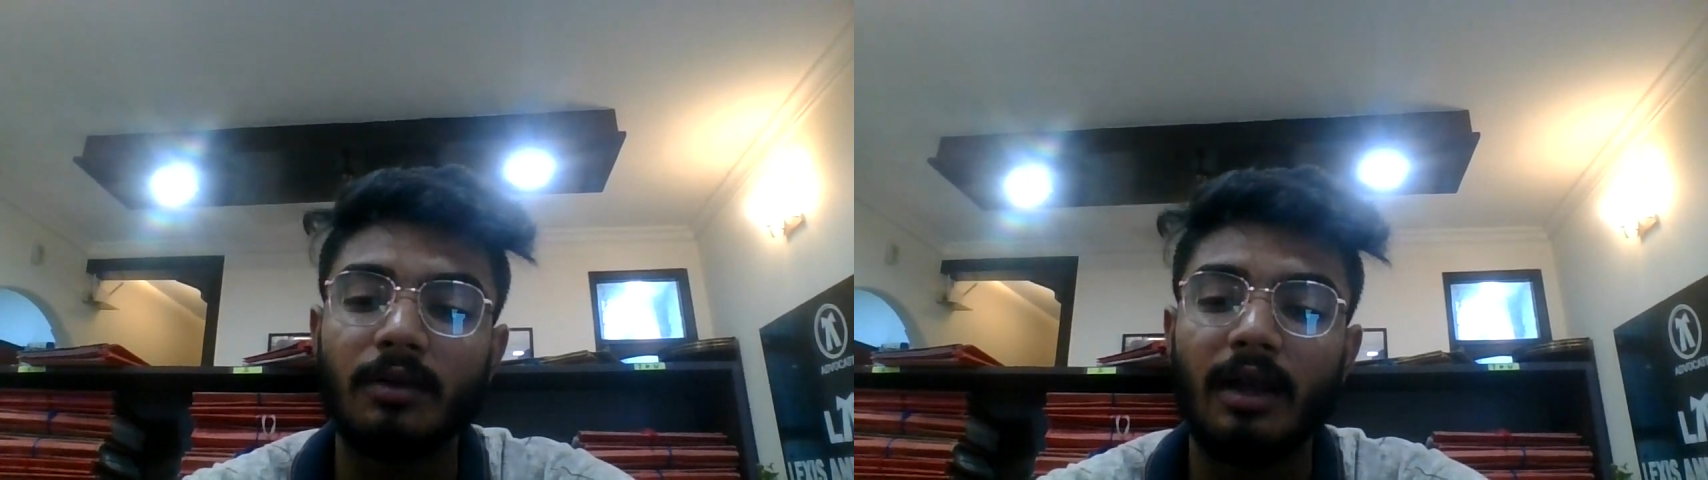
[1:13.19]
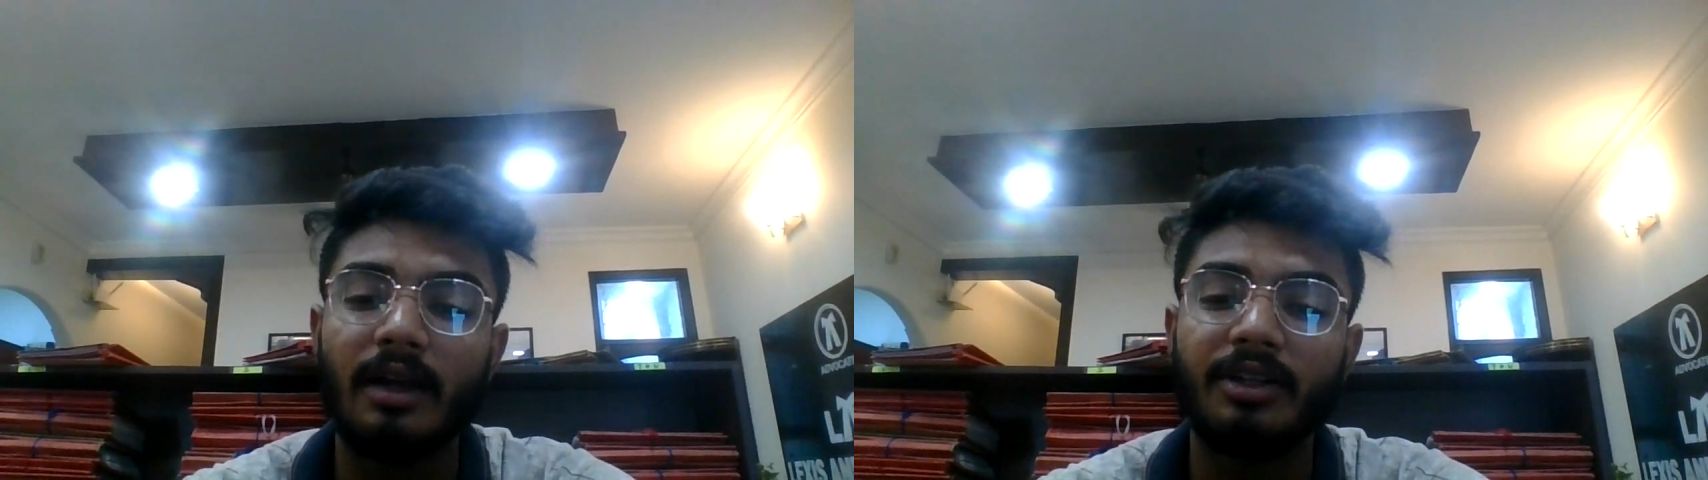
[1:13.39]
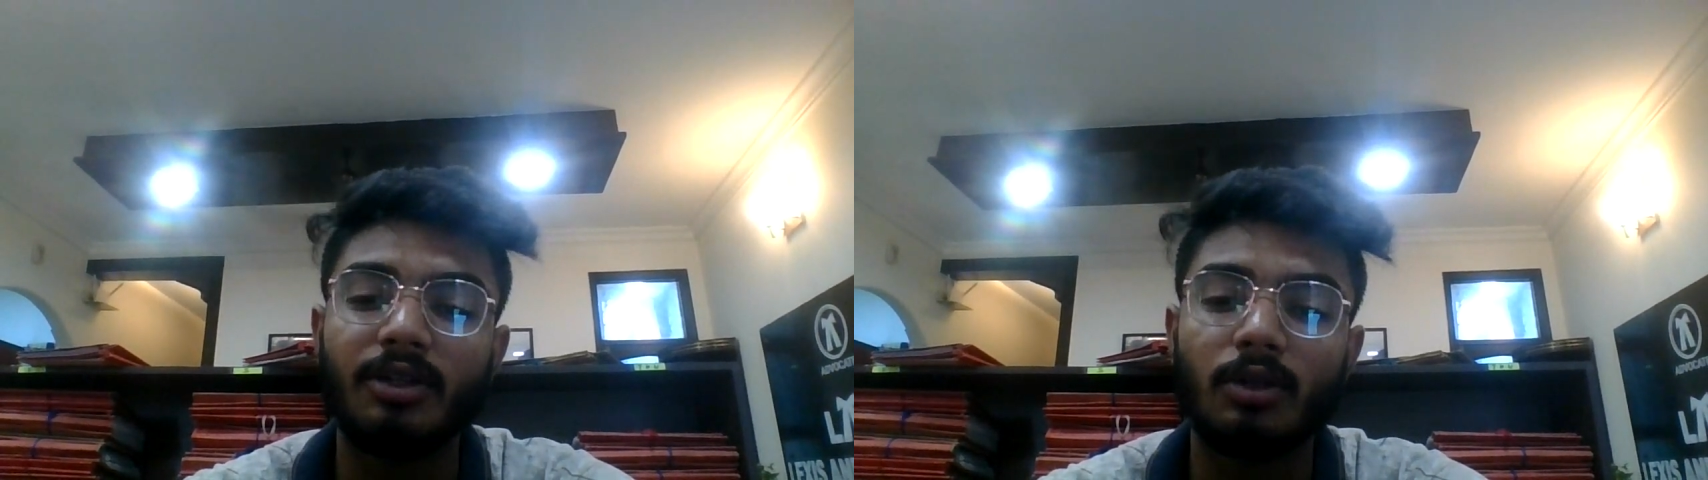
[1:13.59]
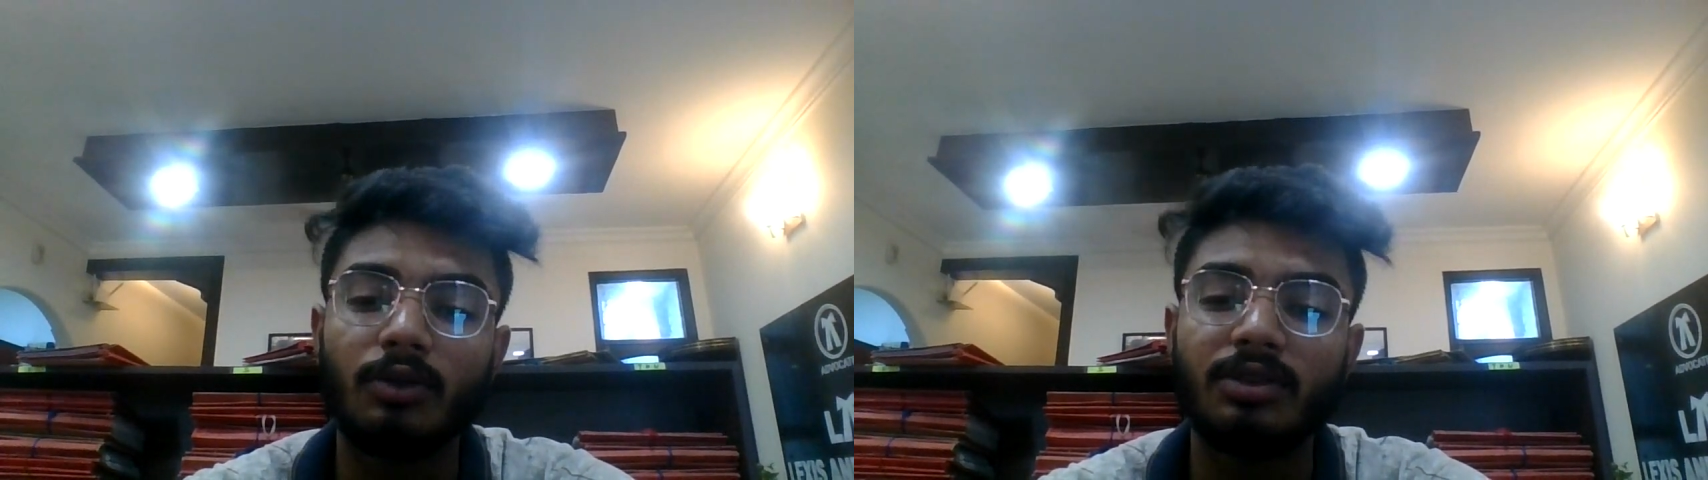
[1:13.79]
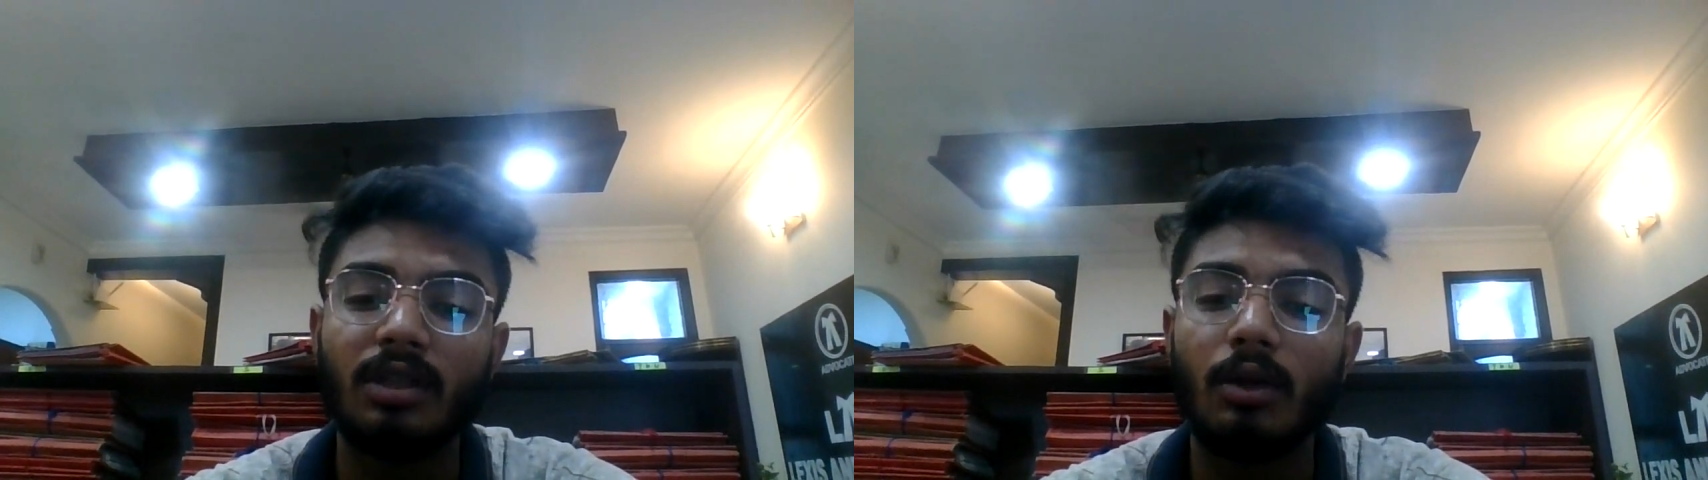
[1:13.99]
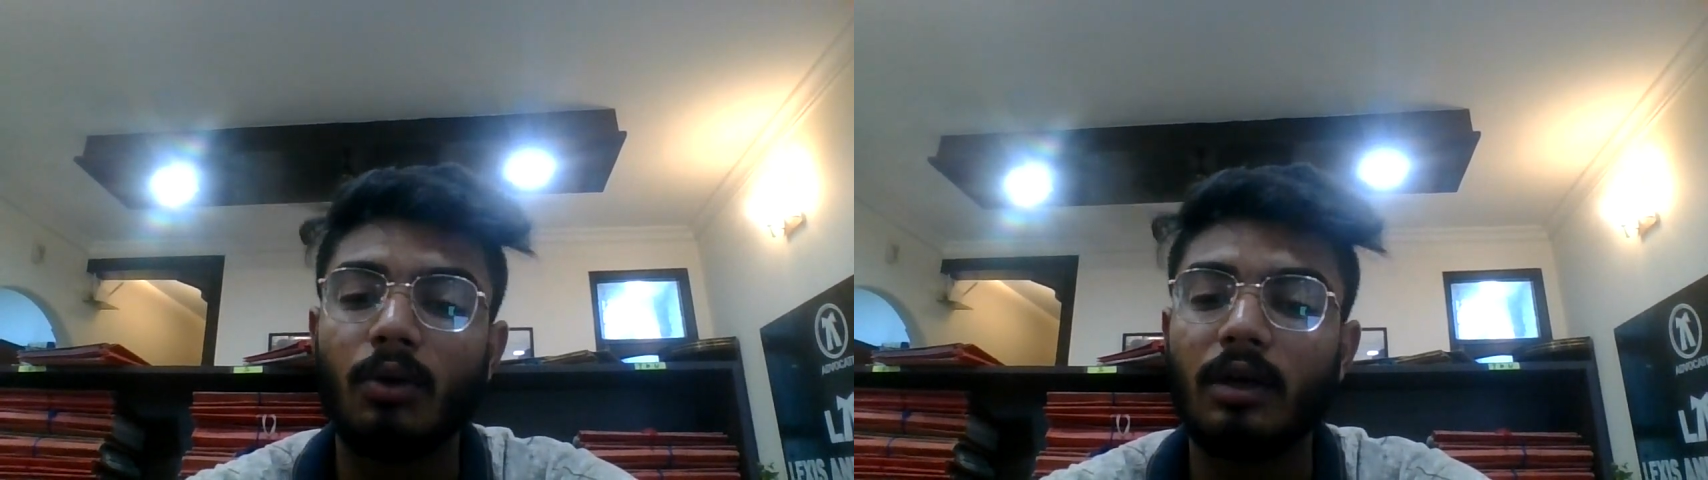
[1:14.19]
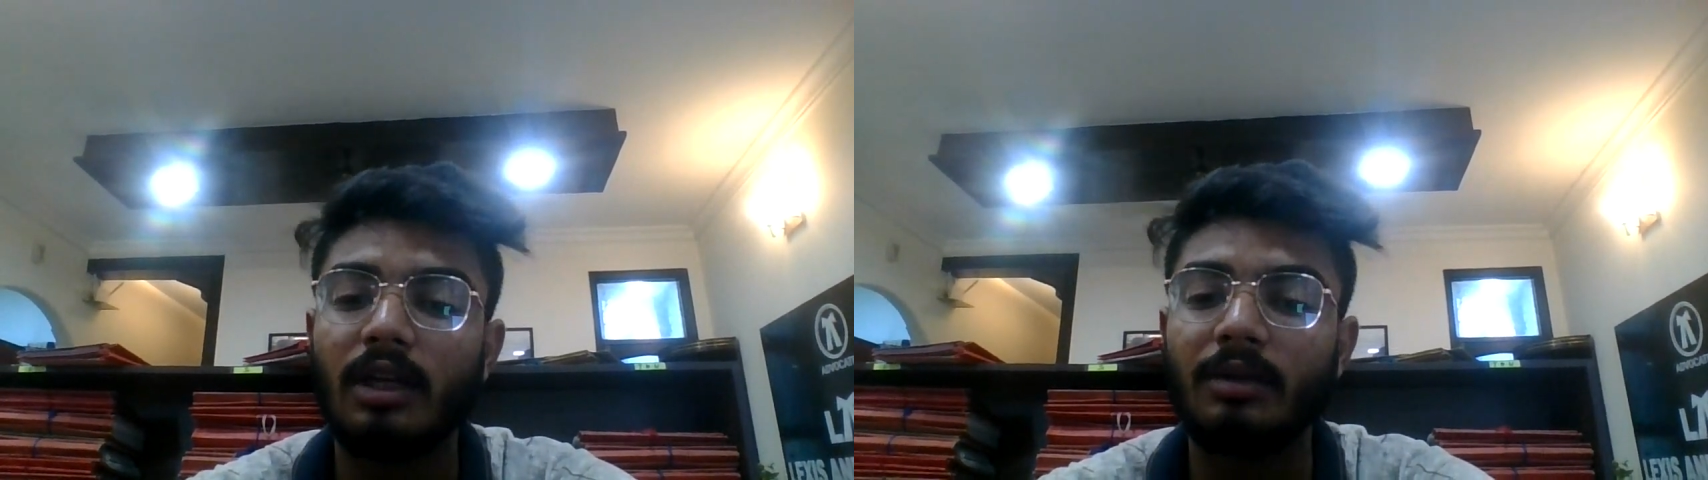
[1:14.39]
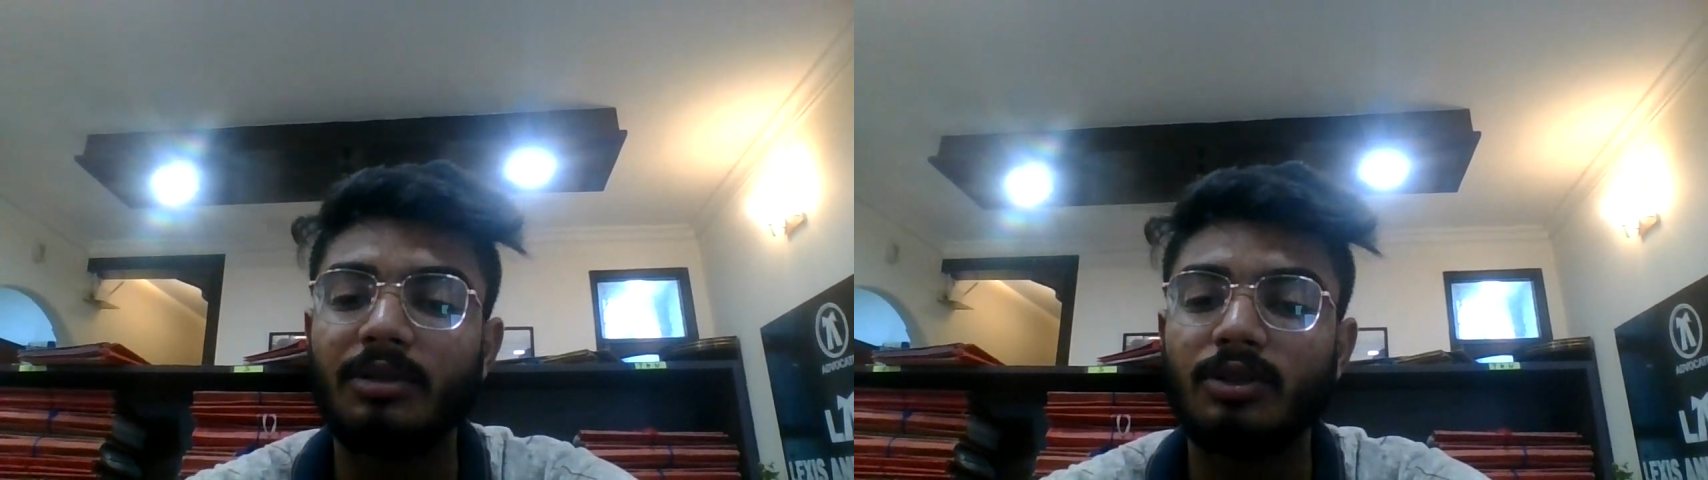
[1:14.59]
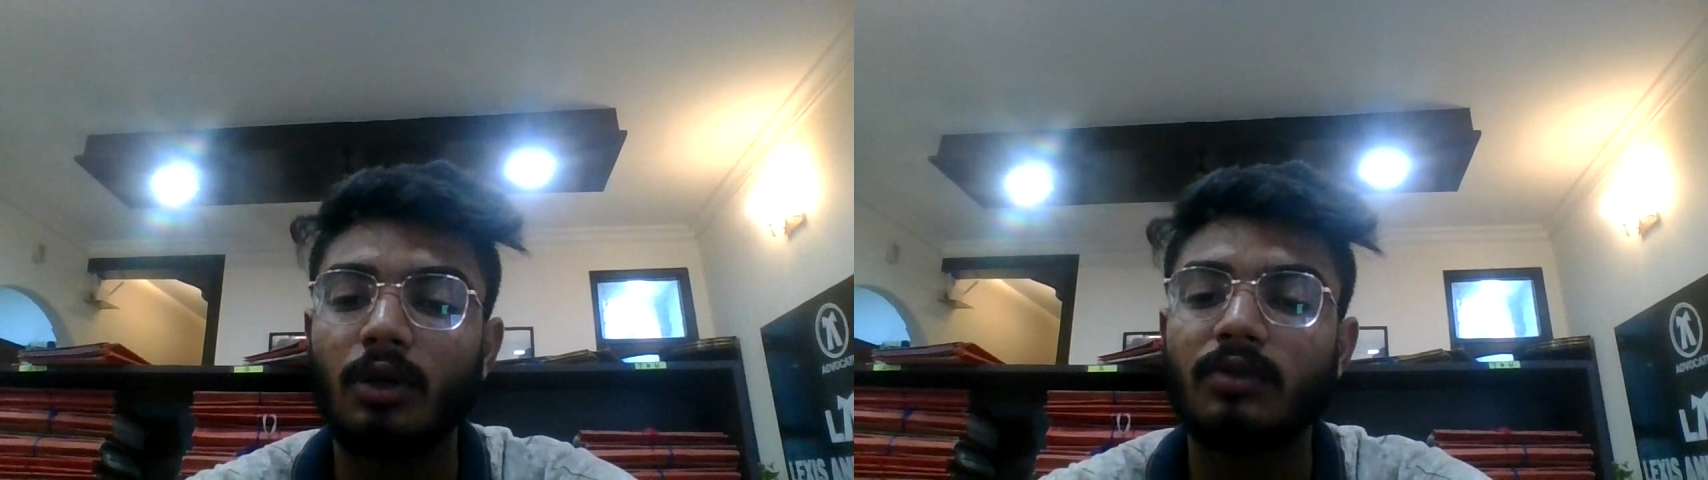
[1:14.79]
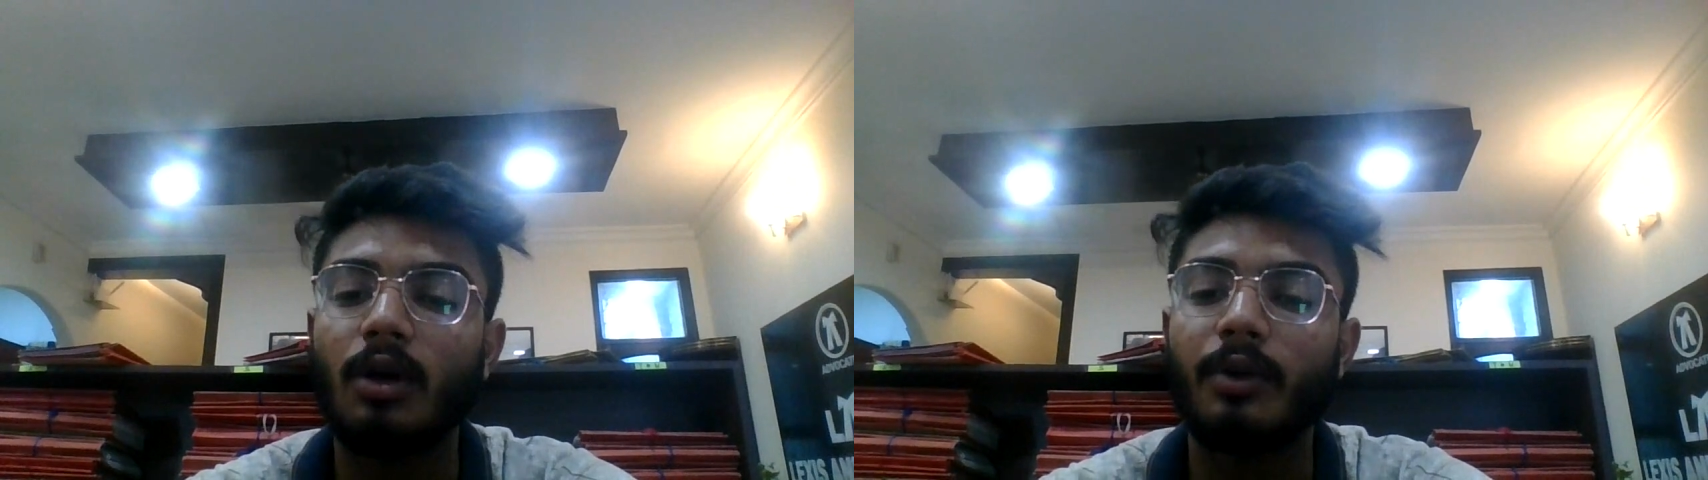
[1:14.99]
and includes the local limits of the